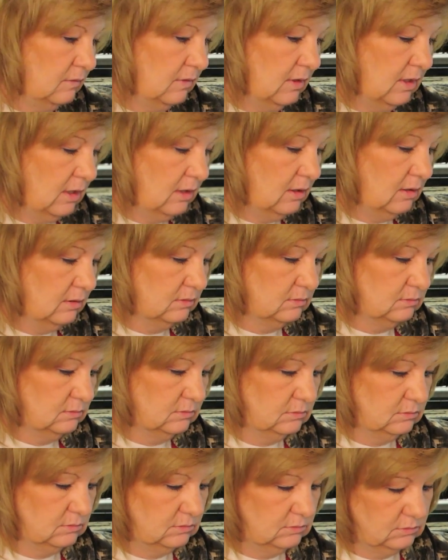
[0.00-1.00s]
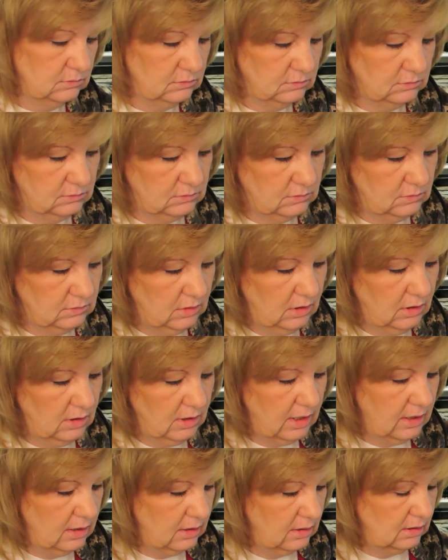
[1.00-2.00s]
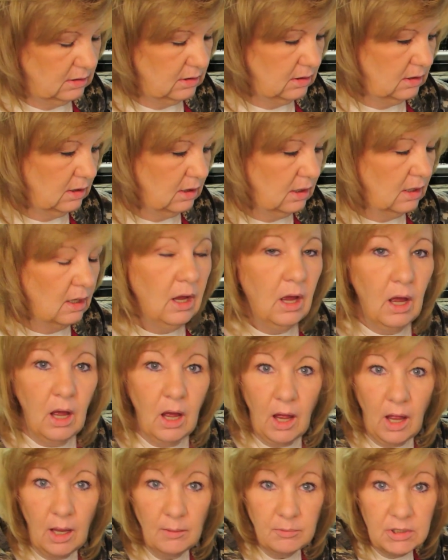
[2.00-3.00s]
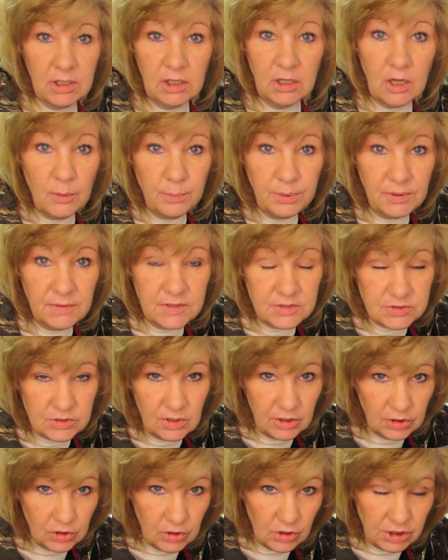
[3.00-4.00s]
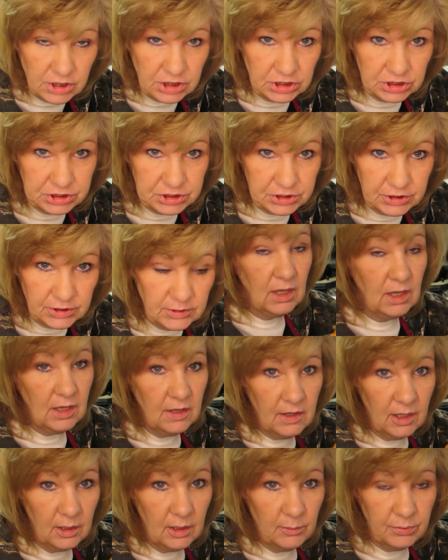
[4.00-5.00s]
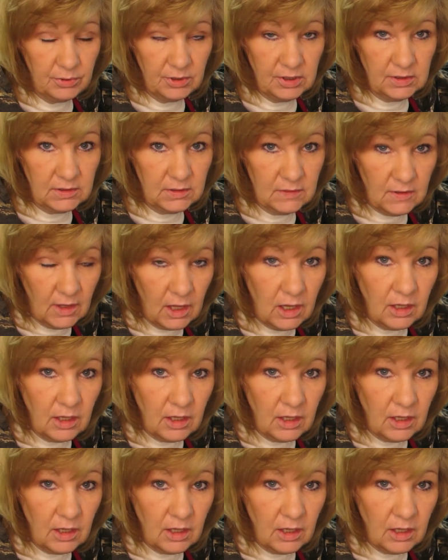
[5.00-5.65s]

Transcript: There. All right, I'm going to go put this on a cookie sheet and then put it in the